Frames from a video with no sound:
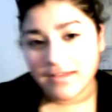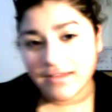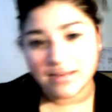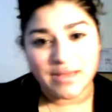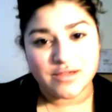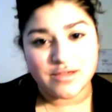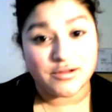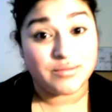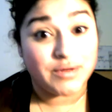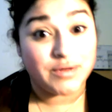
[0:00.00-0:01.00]
find a picture
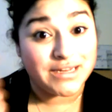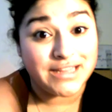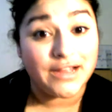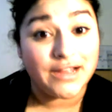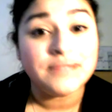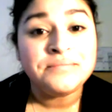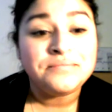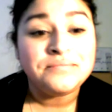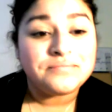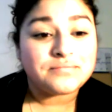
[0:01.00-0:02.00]
and put it in there.
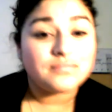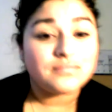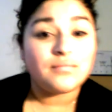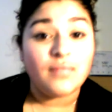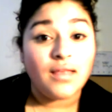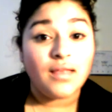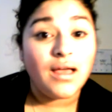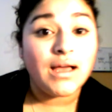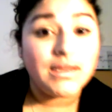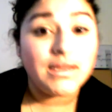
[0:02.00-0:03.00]

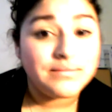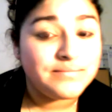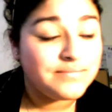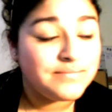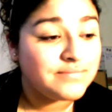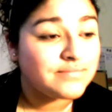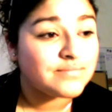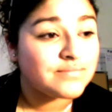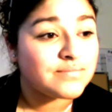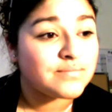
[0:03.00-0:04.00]
Um,
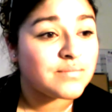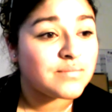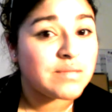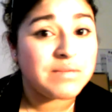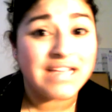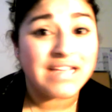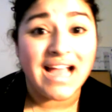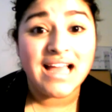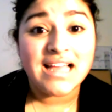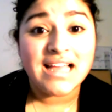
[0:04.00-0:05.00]
but,
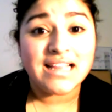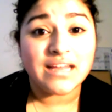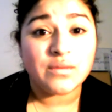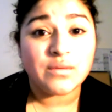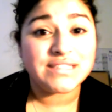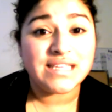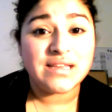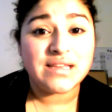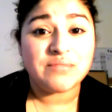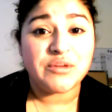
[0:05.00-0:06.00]
yeah. Like, once
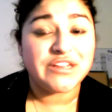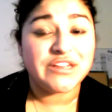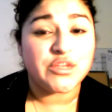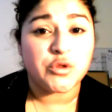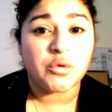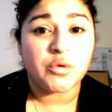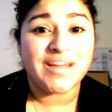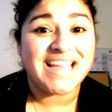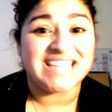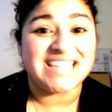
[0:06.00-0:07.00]
he put in the
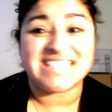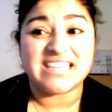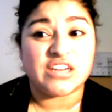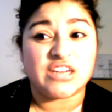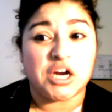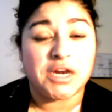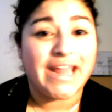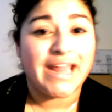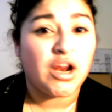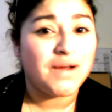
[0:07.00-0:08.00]
jewelry, it didn't hurt.
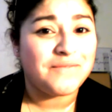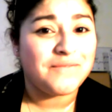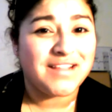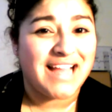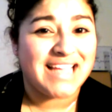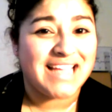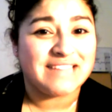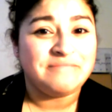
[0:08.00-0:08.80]
It hurt for, like,